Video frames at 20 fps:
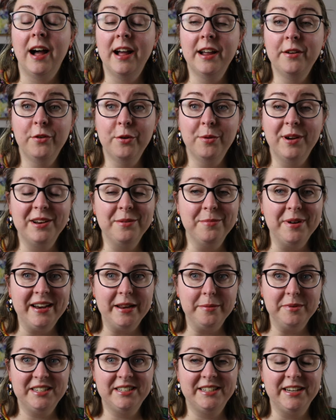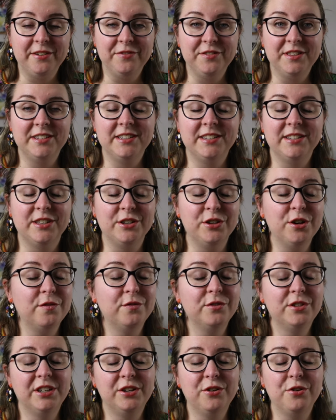Hi everyone, my name is Steph, this is the
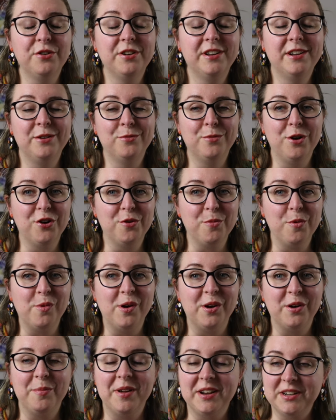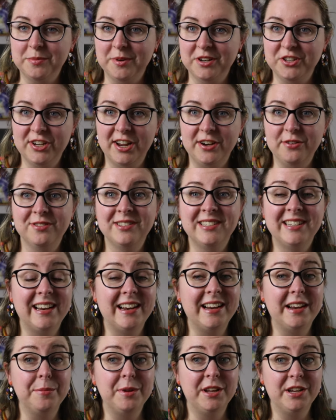Noveltea Corner and welcome or welcome back to my channel.
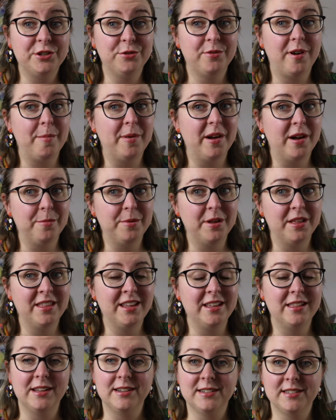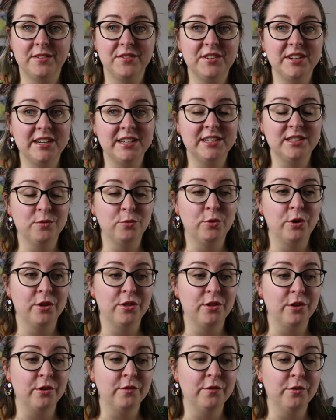Today I'm here to wrap up the last seven days
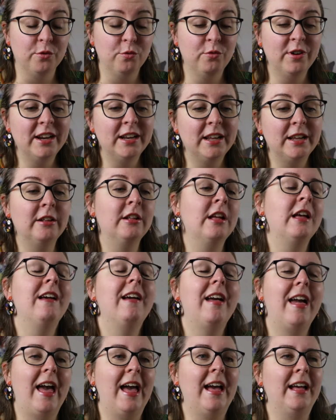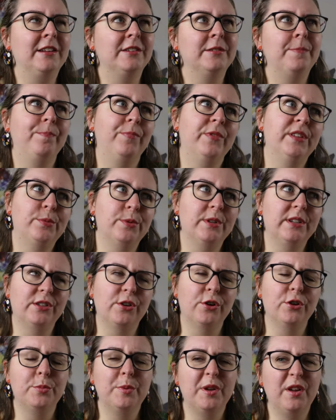worth of reading and this one is
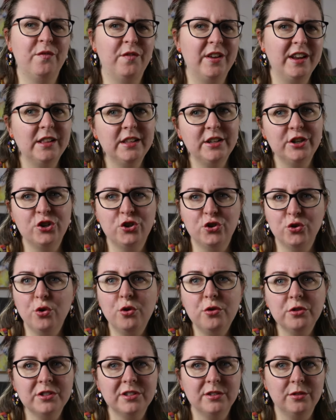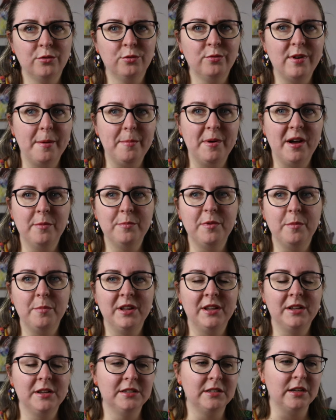going to be a fairly short wrap up
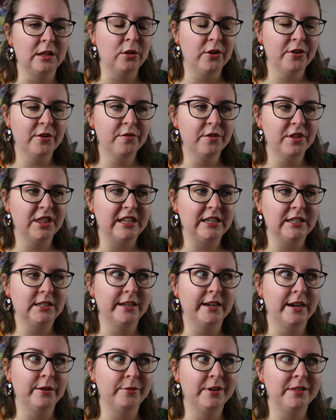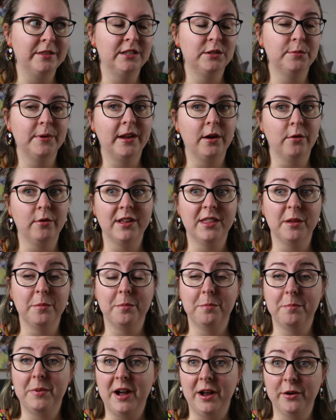because a lot of the things that I read this week are either
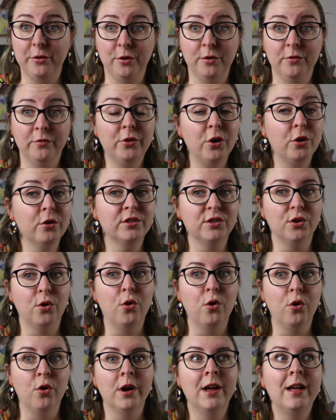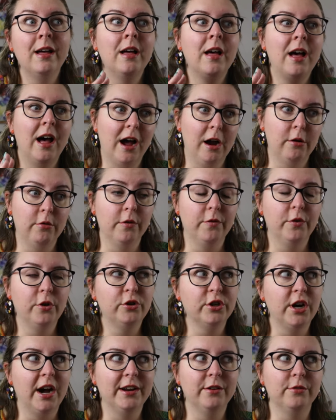part of vlogs or are review
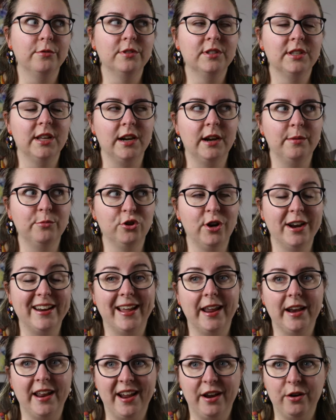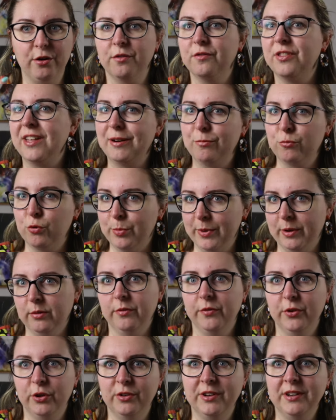titles that I'm trying to get ahead of that will be
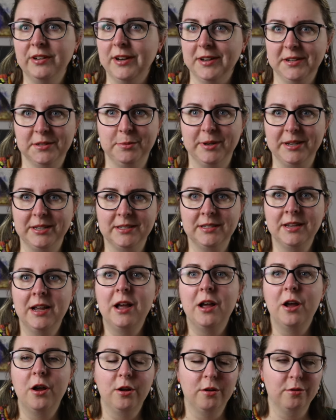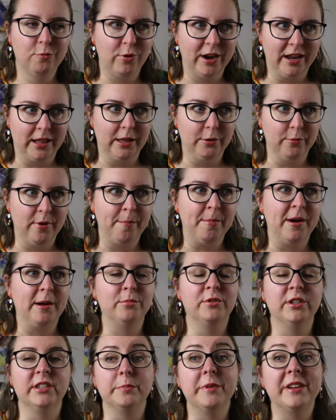reviewed in next week's weekly wrap up
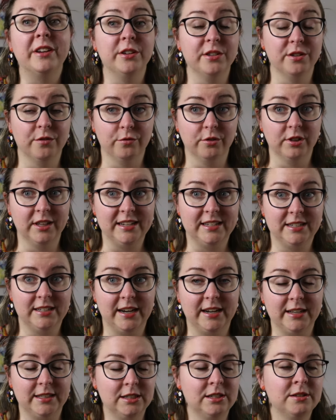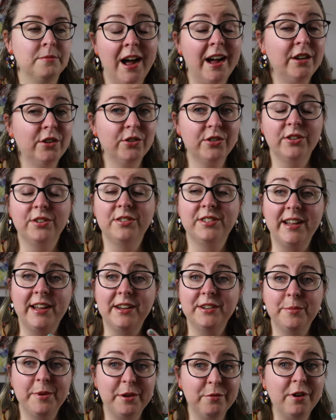just because of release dates. I also
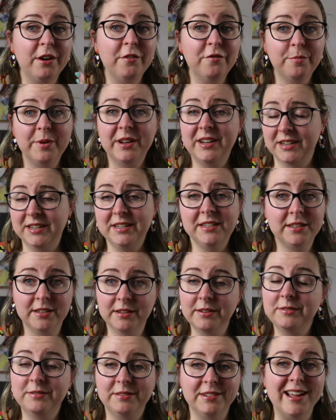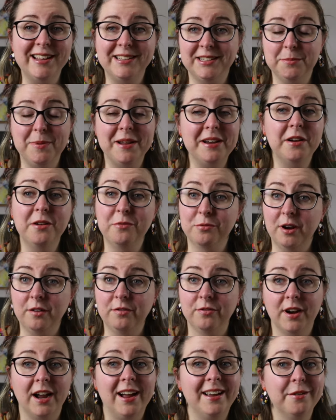sound a bit rough because it, it's been a
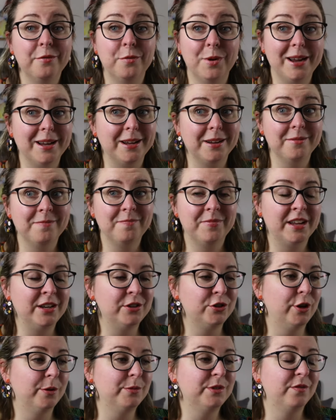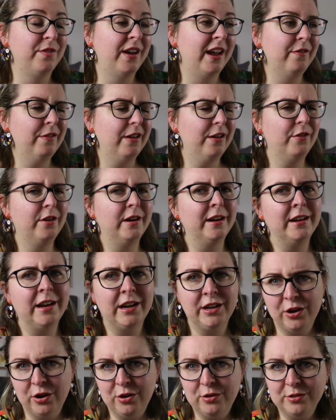rough kind of week in terms of hay fever and
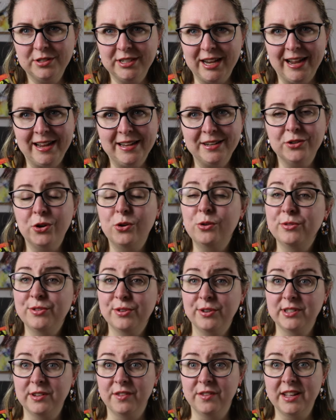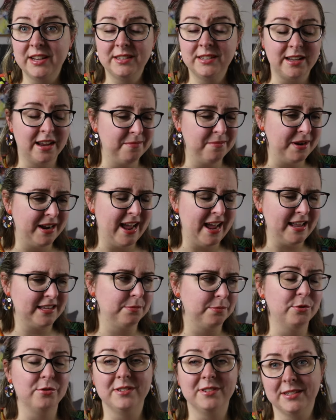head colds and all sorts of things and my
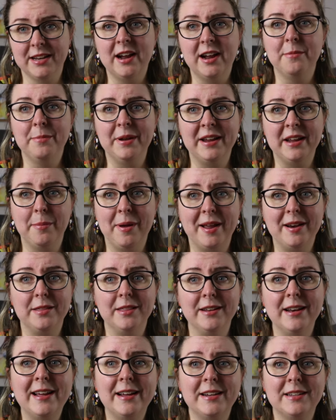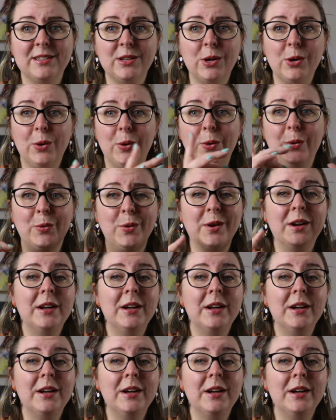asthma is now being a pain in the neck so